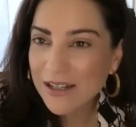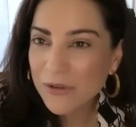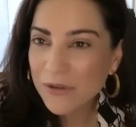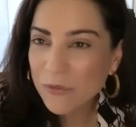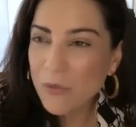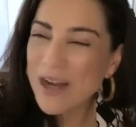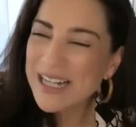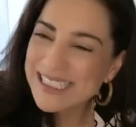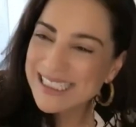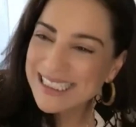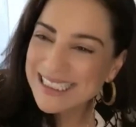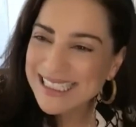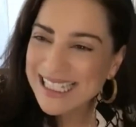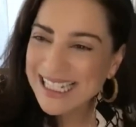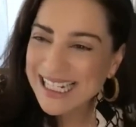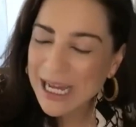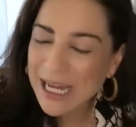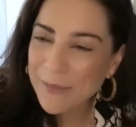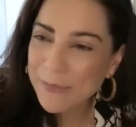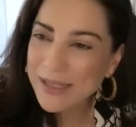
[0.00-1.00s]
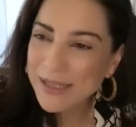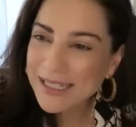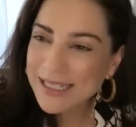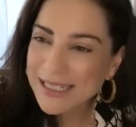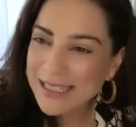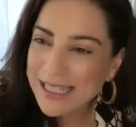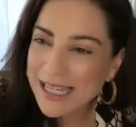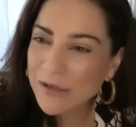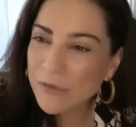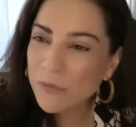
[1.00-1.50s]
Why didn't that
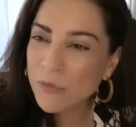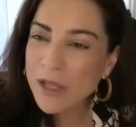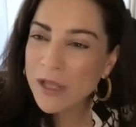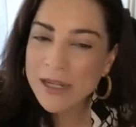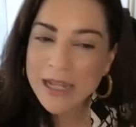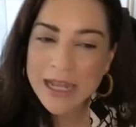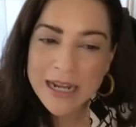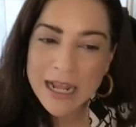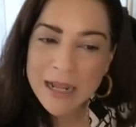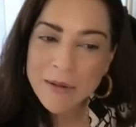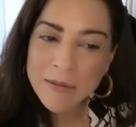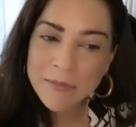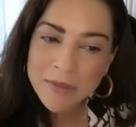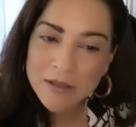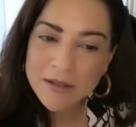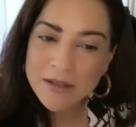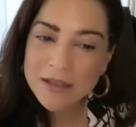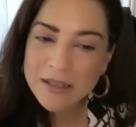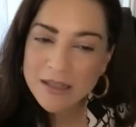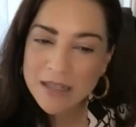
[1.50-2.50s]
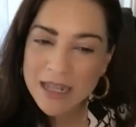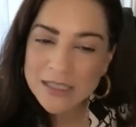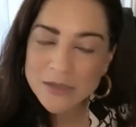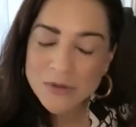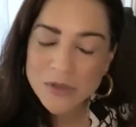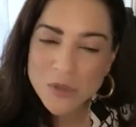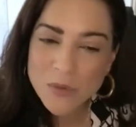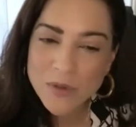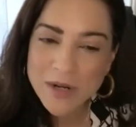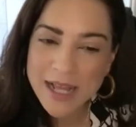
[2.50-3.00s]
happen? And and and, I, and the next
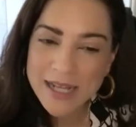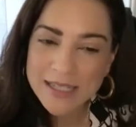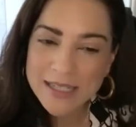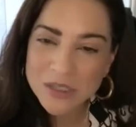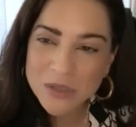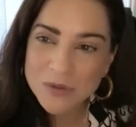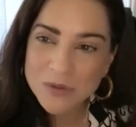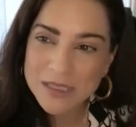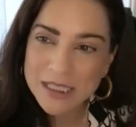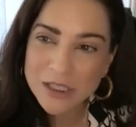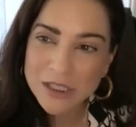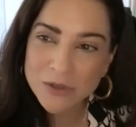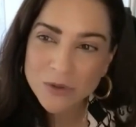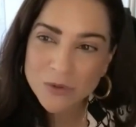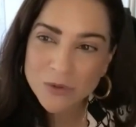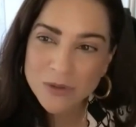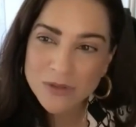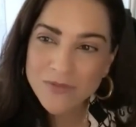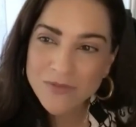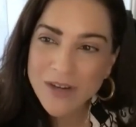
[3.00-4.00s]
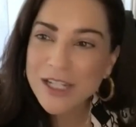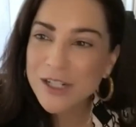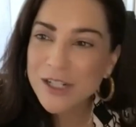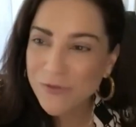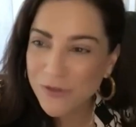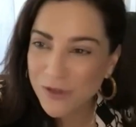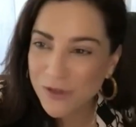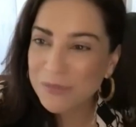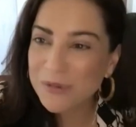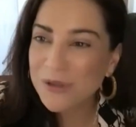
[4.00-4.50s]
question I want to ask you is like you invited a
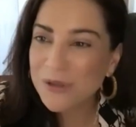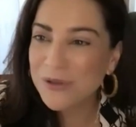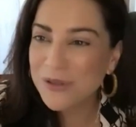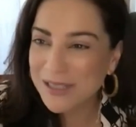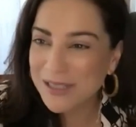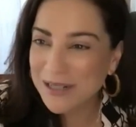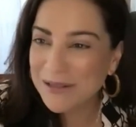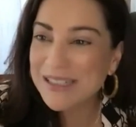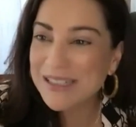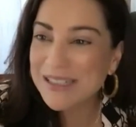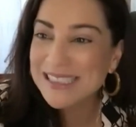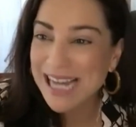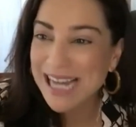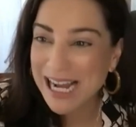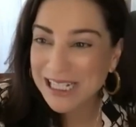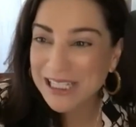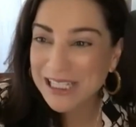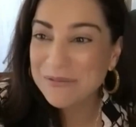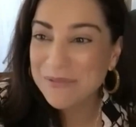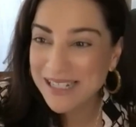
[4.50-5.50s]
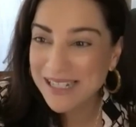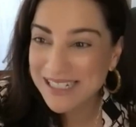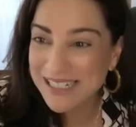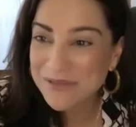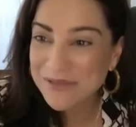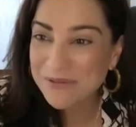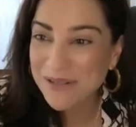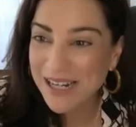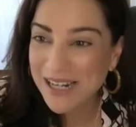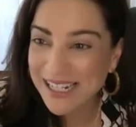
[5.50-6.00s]
film crew to kind of
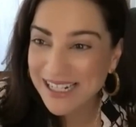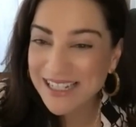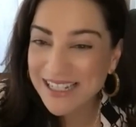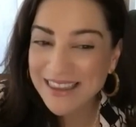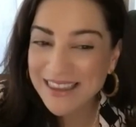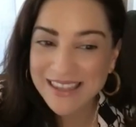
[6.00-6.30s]
document, right?